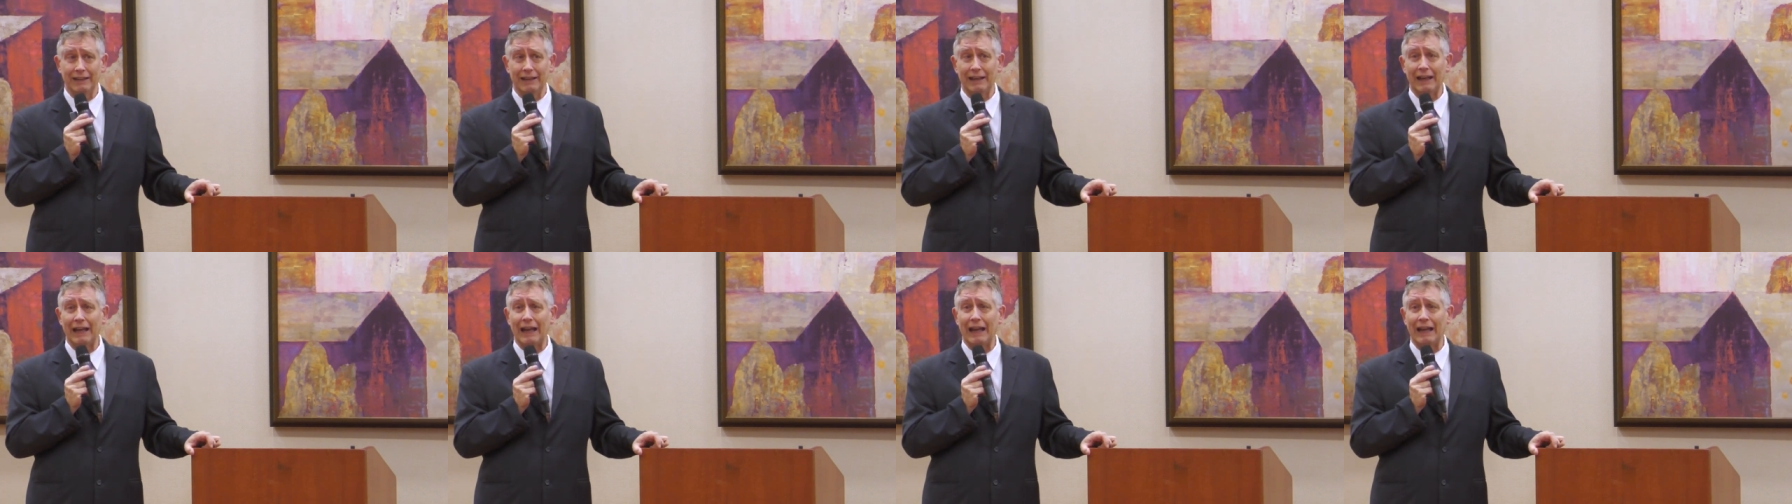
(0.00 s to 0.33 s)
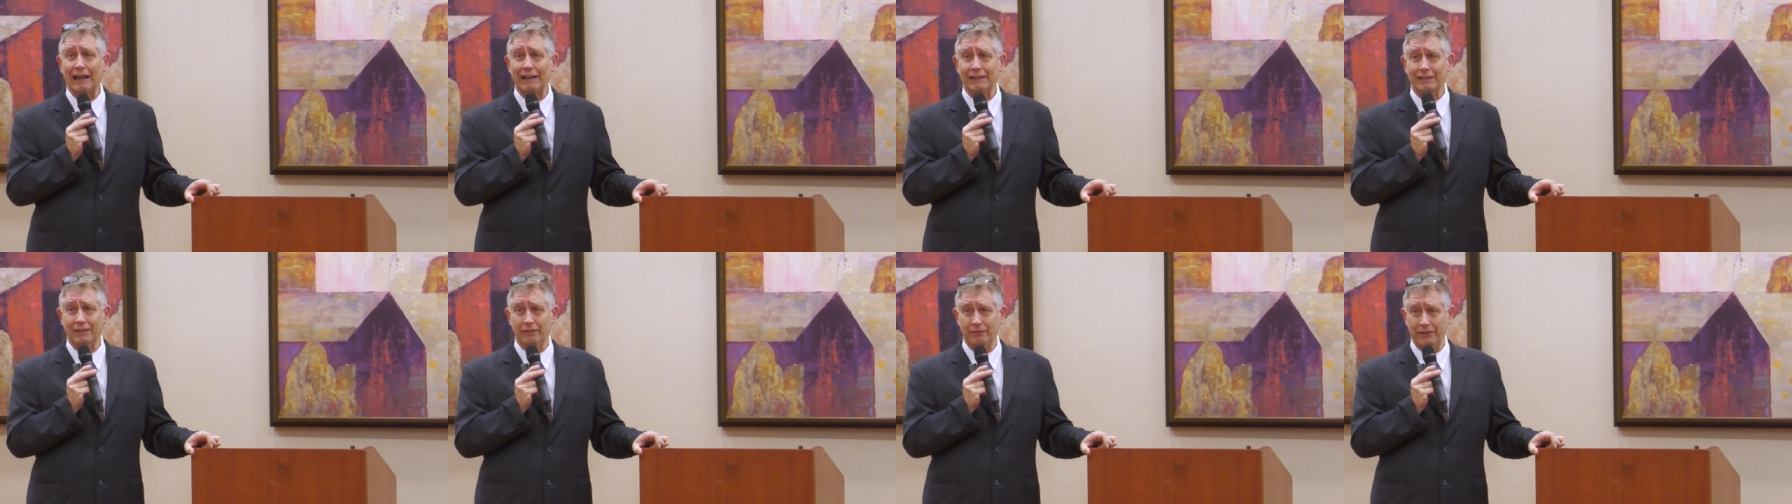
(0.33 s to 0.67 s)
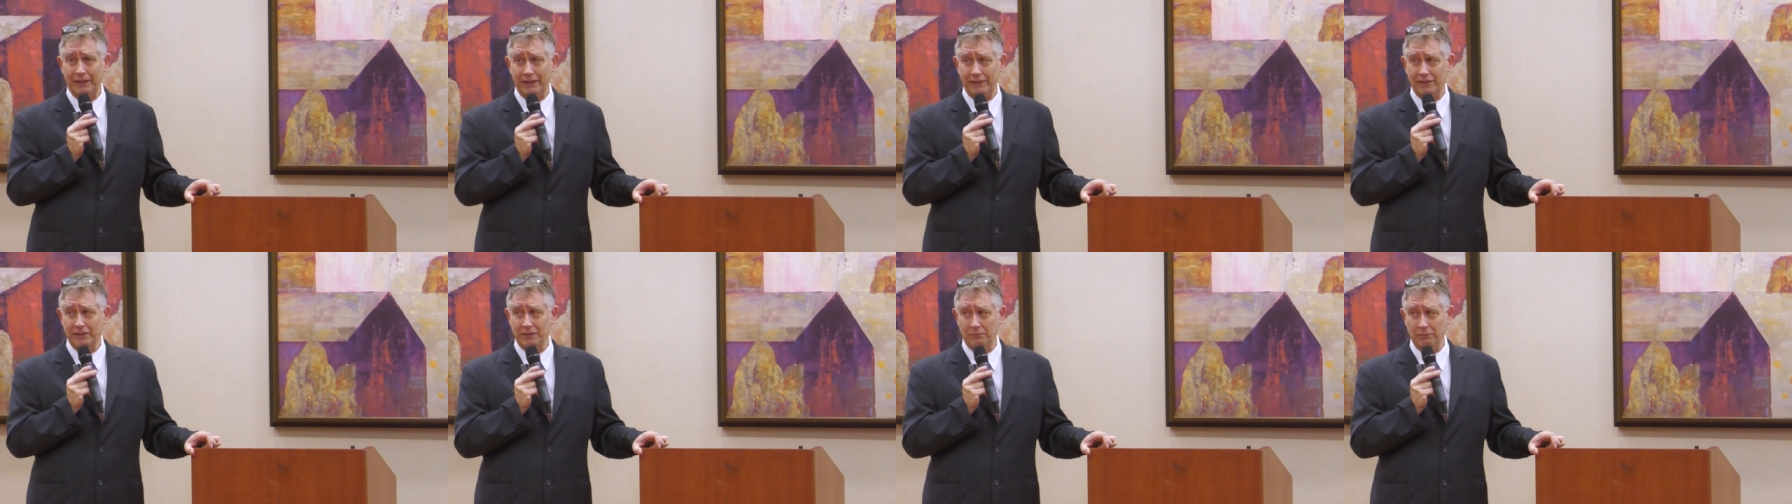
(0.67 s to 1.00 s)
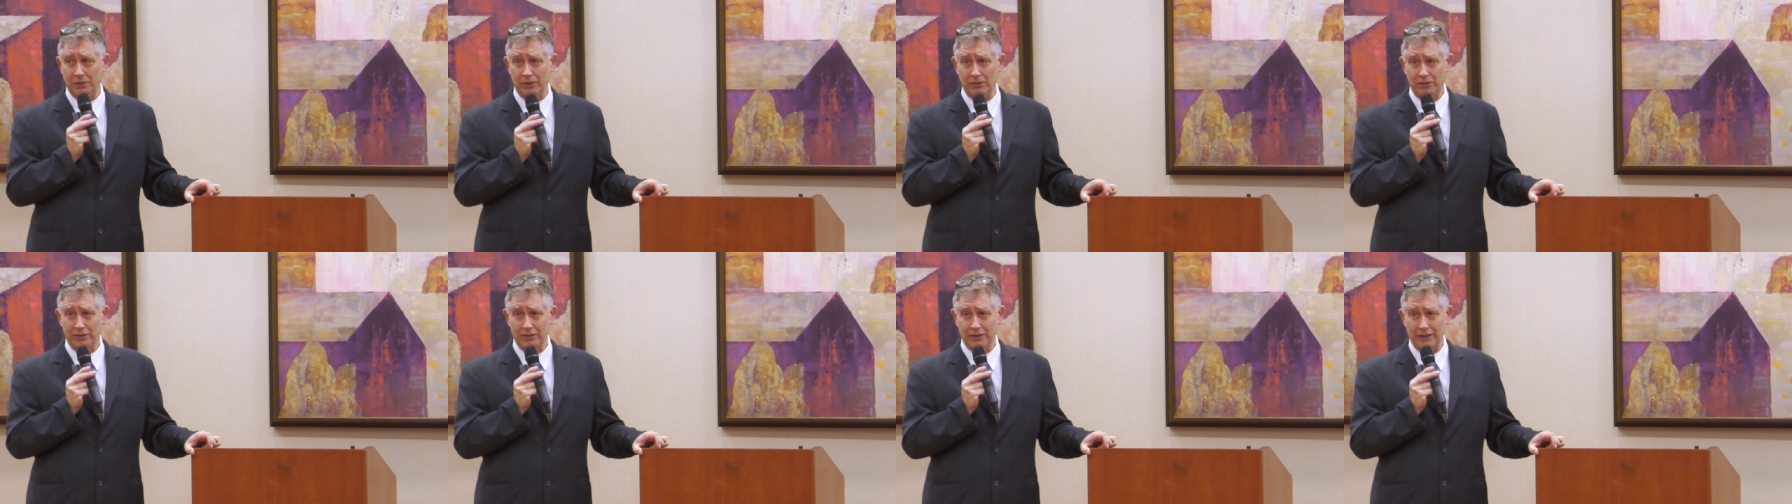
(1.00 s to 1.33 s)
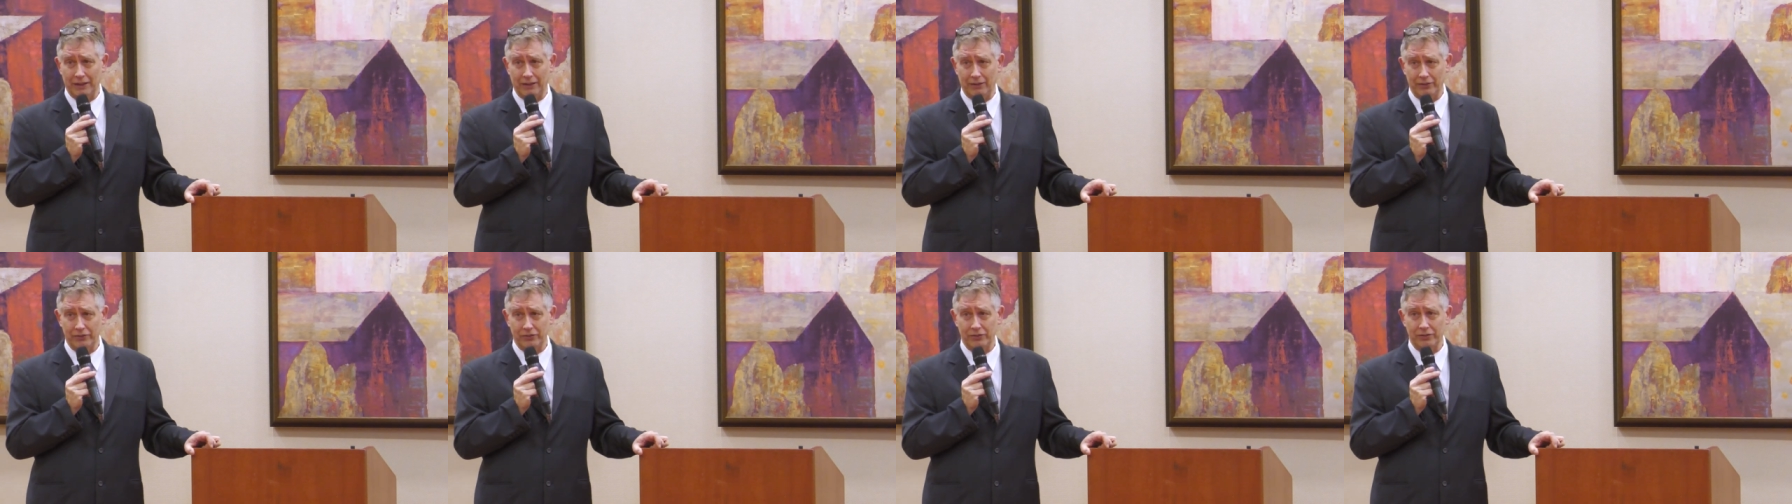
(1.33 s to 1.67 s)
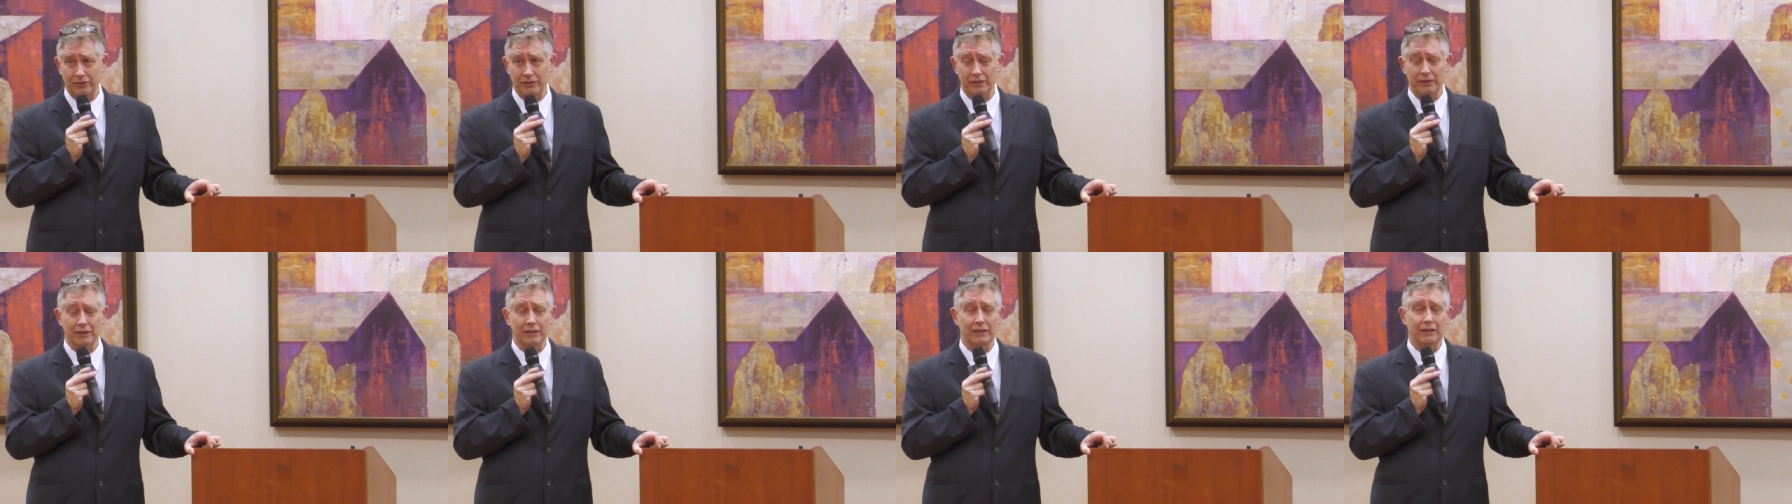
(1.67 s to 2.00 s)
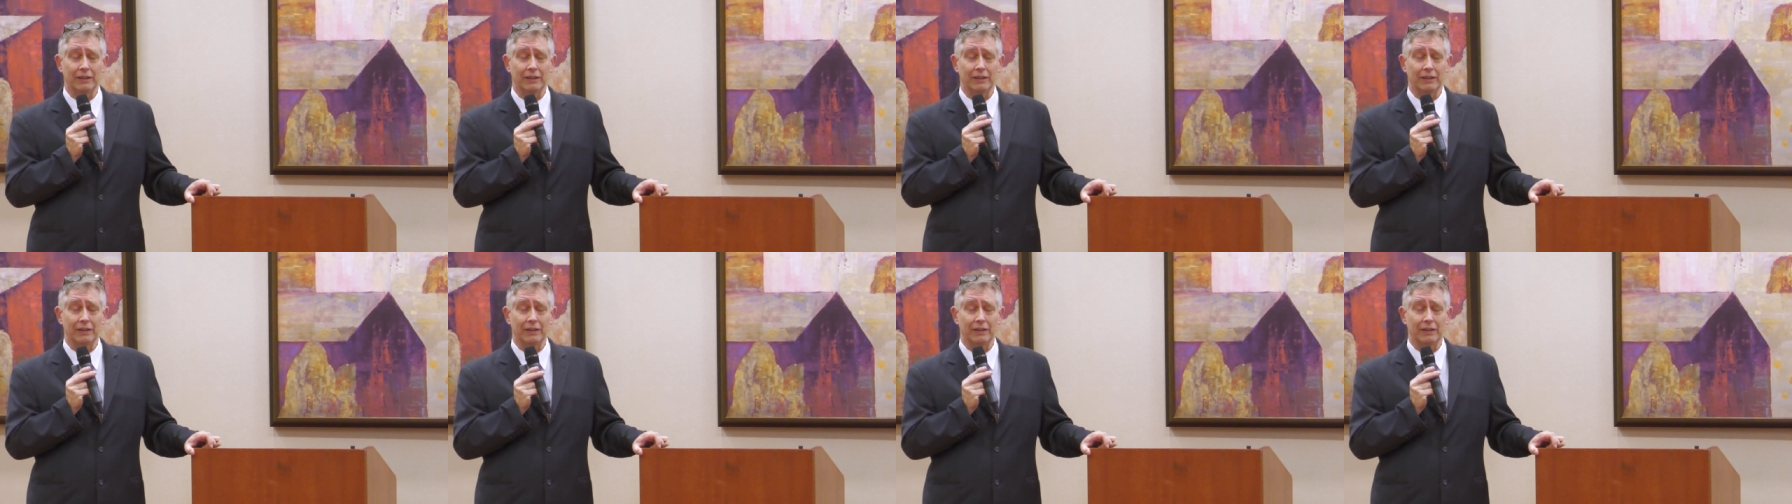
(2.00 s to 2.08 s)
that activates immune cells.